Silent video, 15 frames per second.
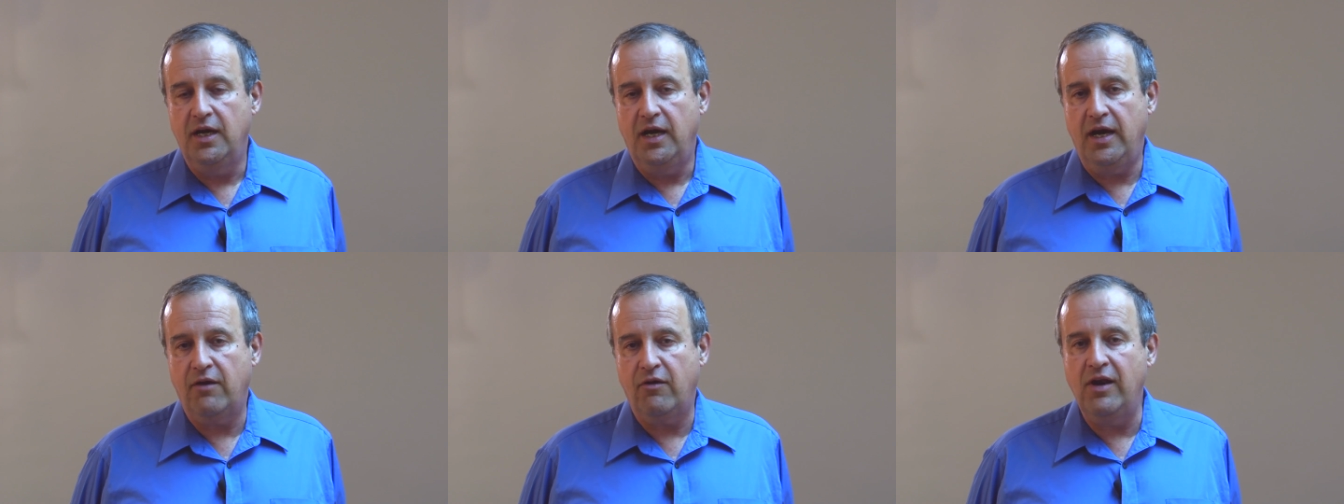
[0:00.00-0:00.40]

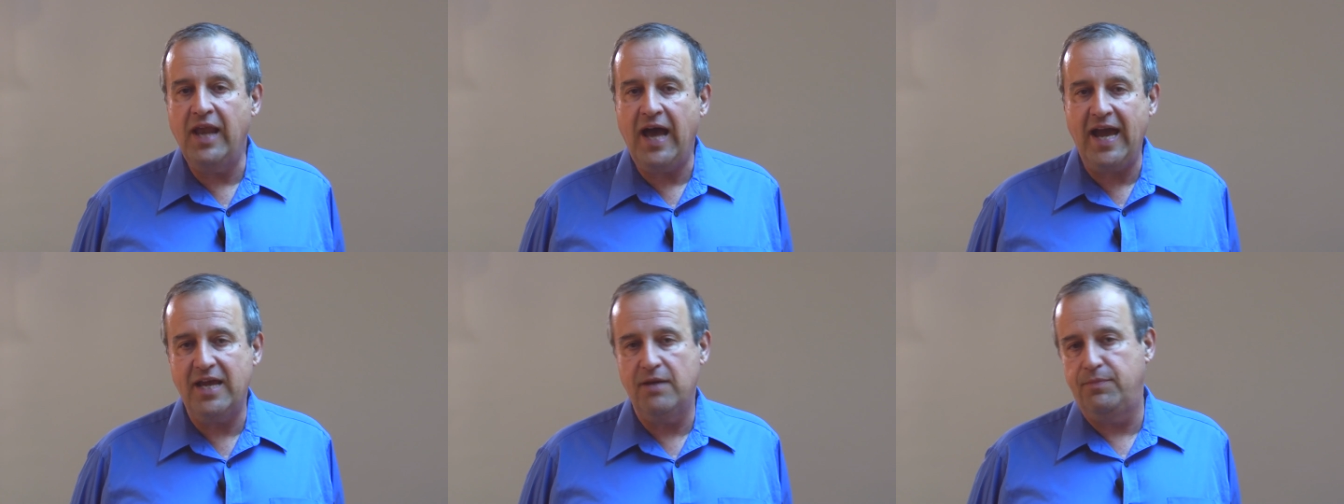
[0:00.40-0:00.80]
a
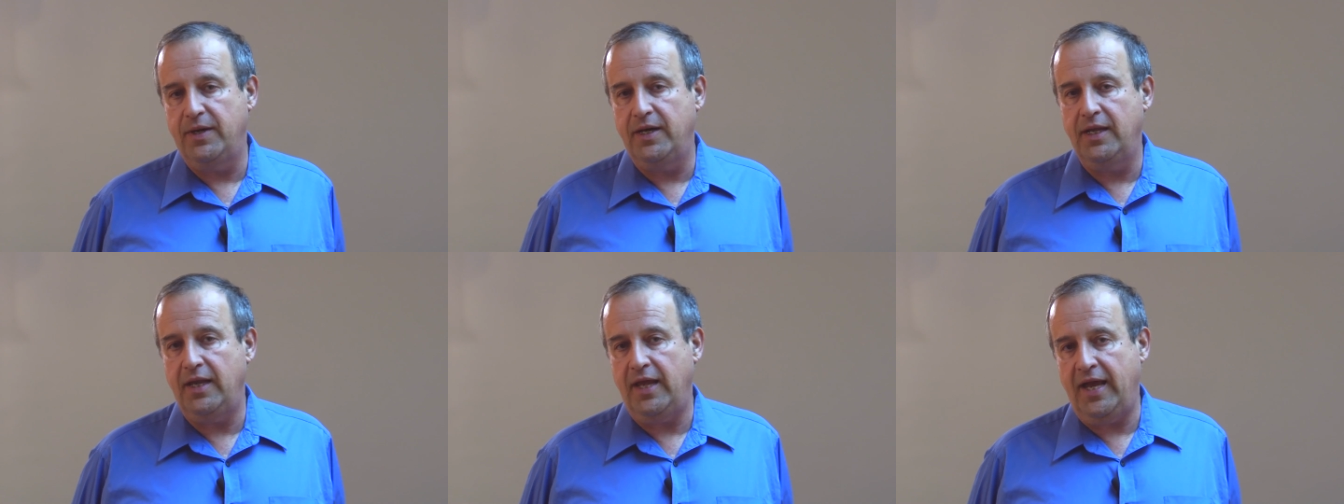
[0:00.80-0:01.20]

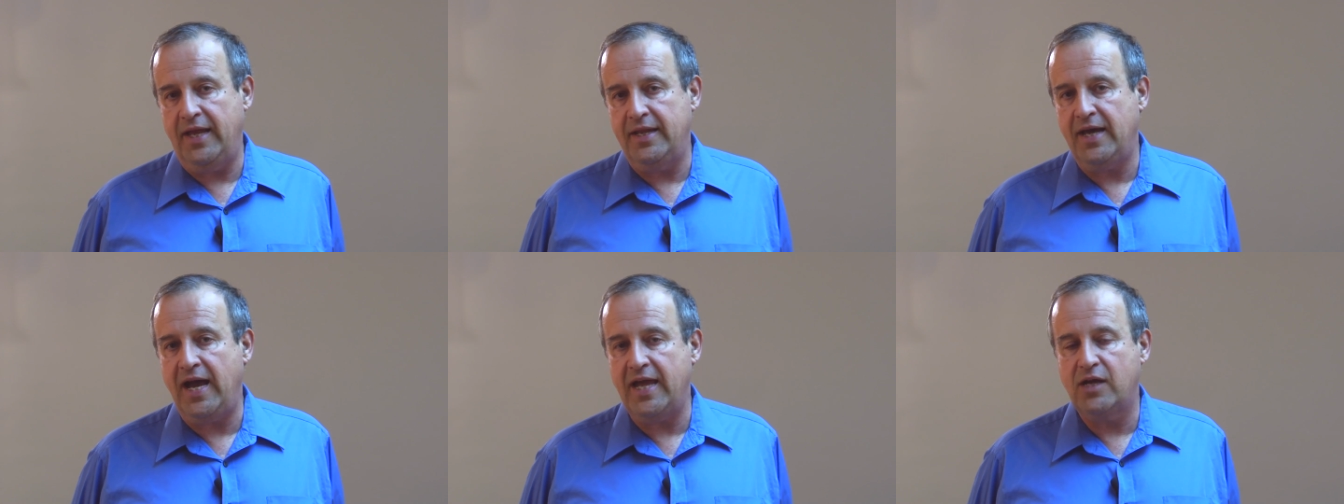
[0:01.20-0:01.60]
reliable
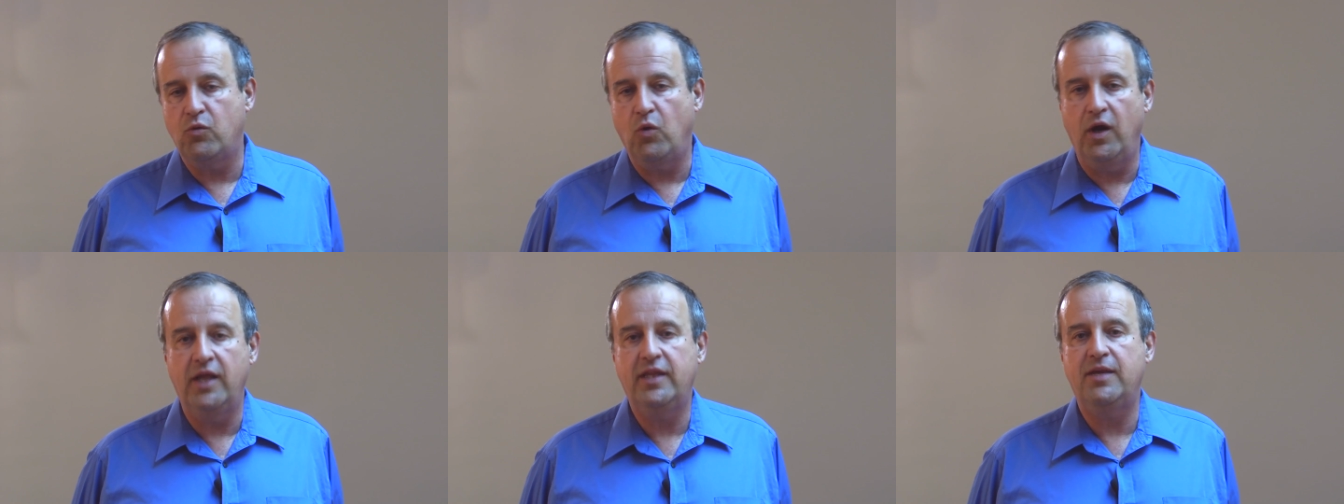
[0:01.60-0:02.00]
and
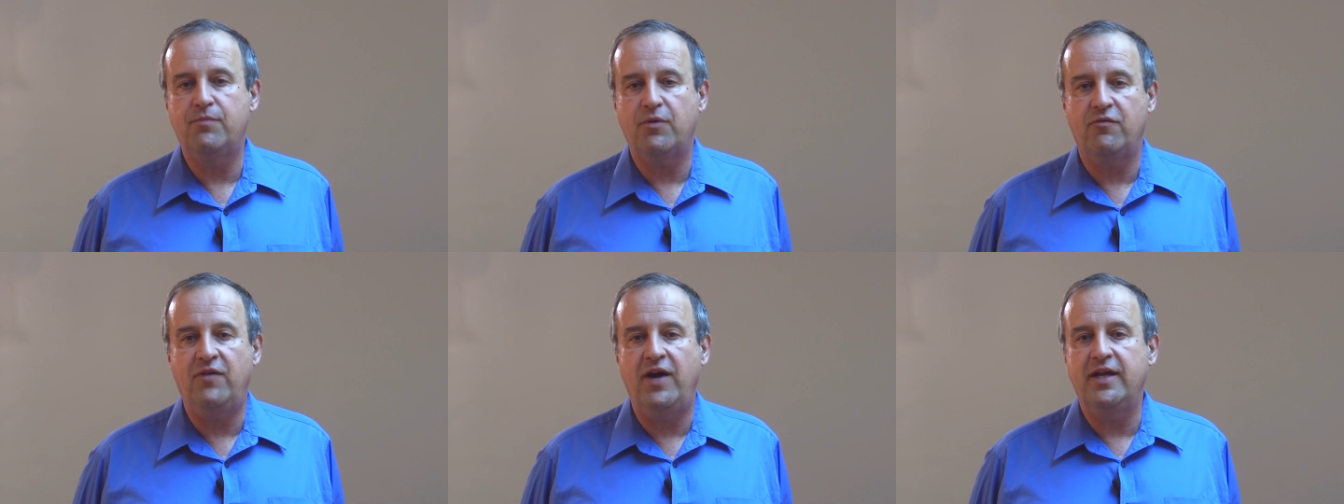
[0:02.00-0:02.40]
high-quality
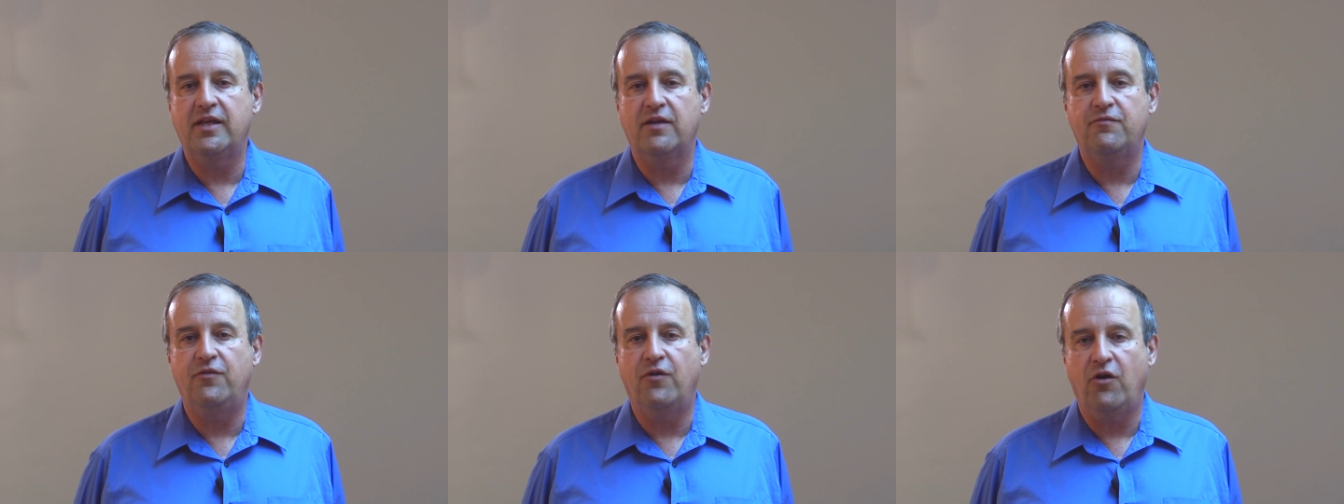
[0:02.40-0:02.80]

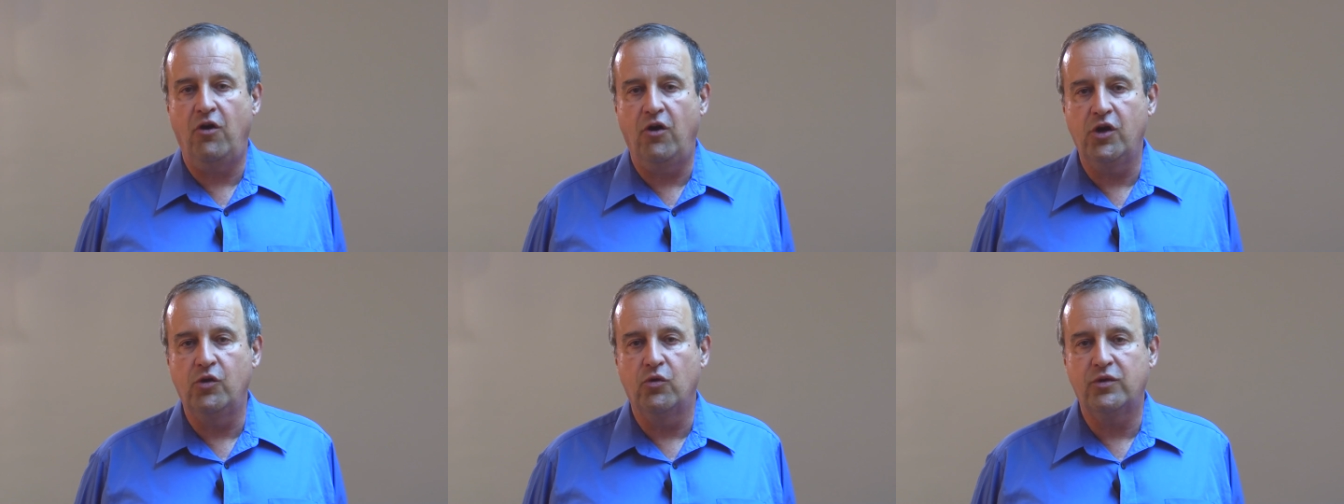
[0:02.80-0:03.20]
provider for
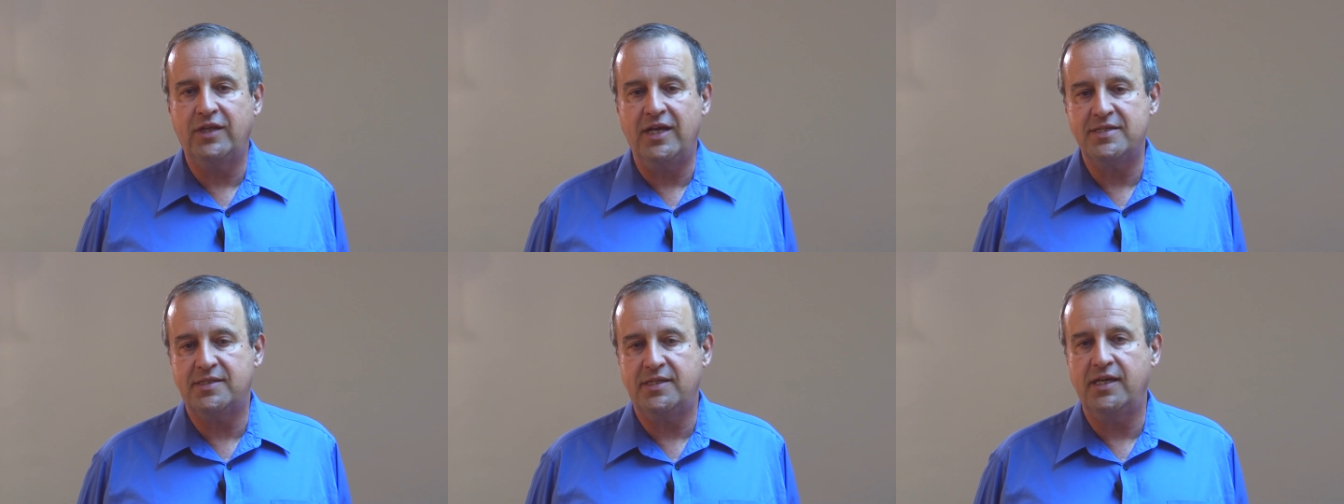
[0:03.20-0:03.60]
all your
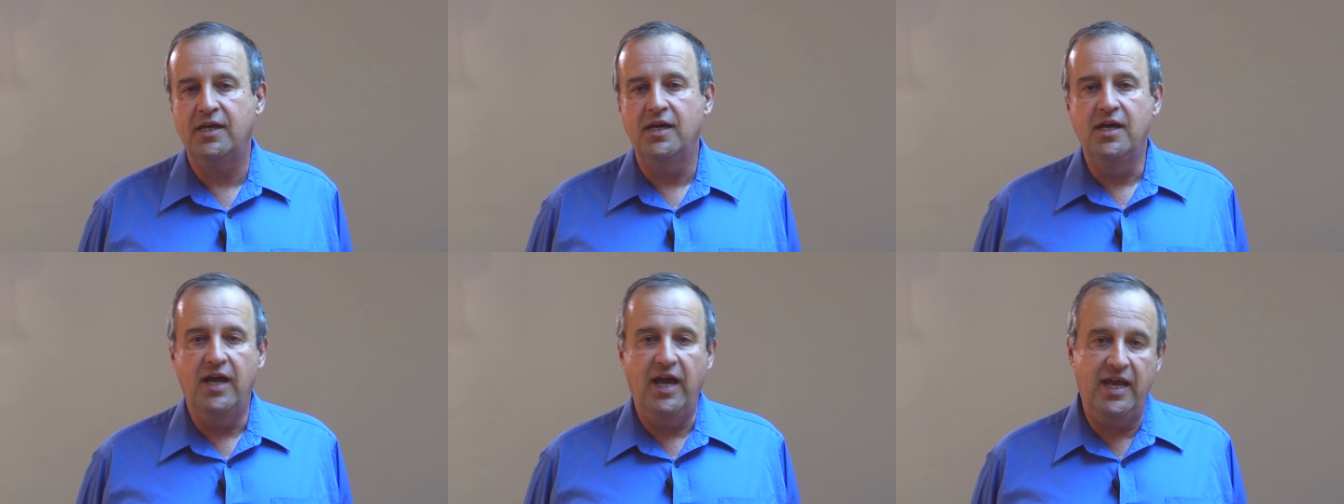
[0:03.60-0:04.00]
testing
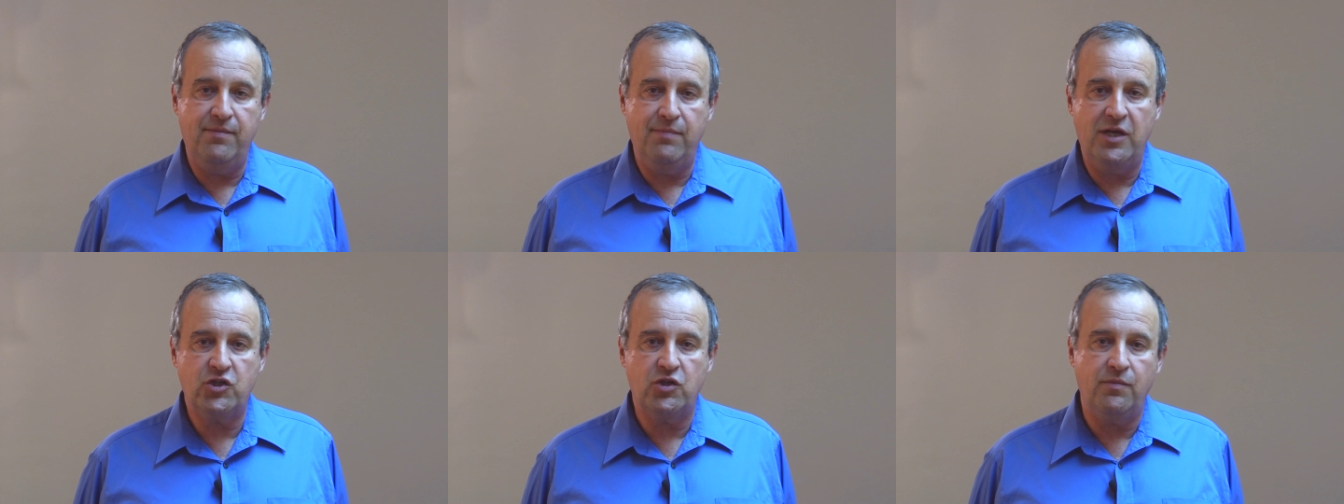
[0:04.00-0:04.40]
and
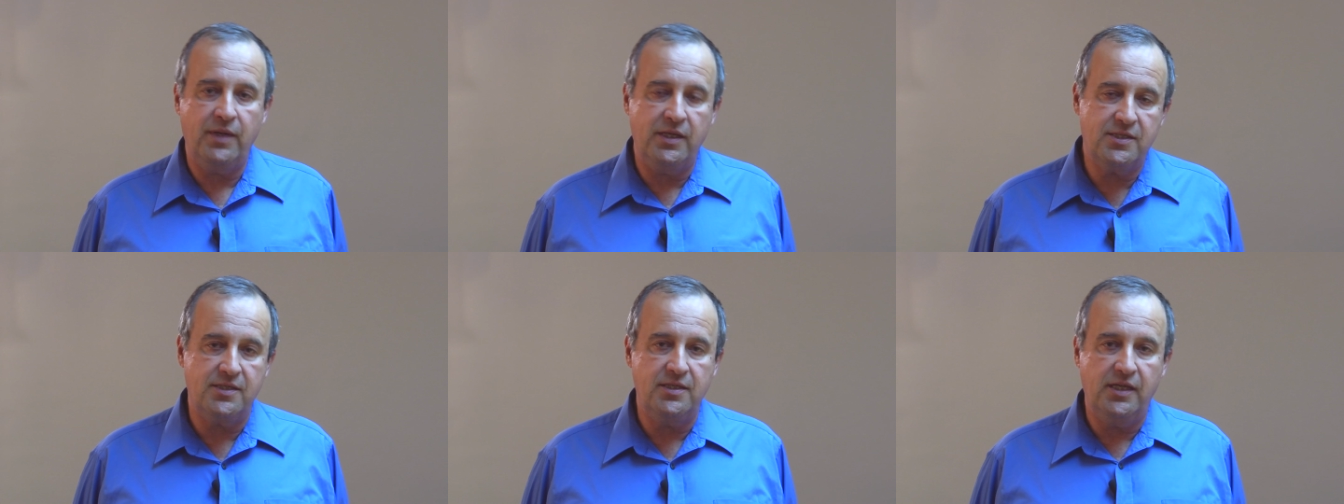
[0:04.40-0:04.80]

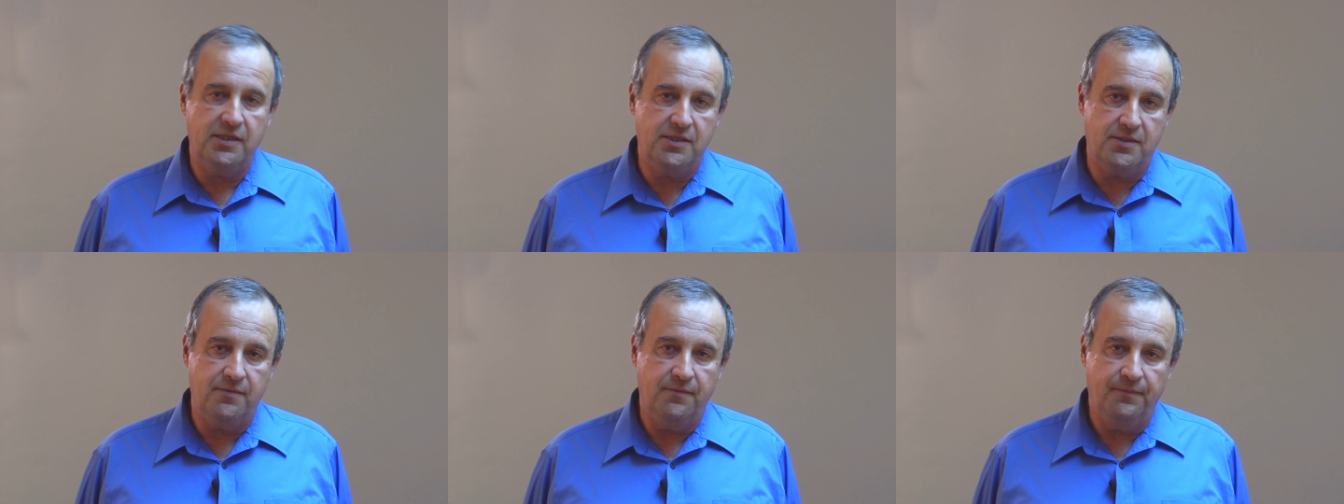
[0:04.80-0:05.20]
measurements
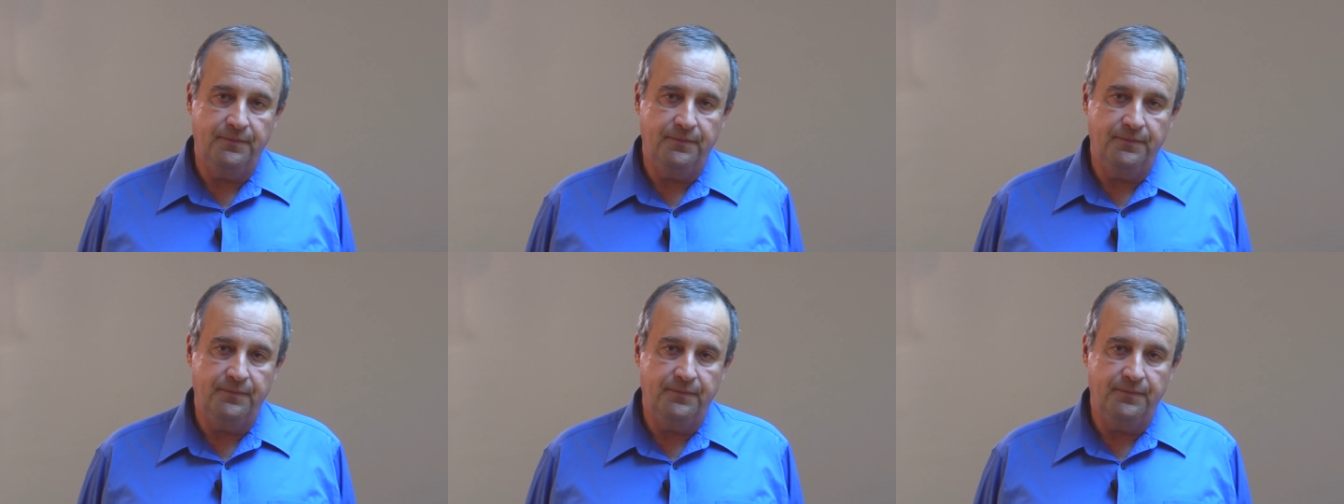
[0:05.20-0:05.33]
needs.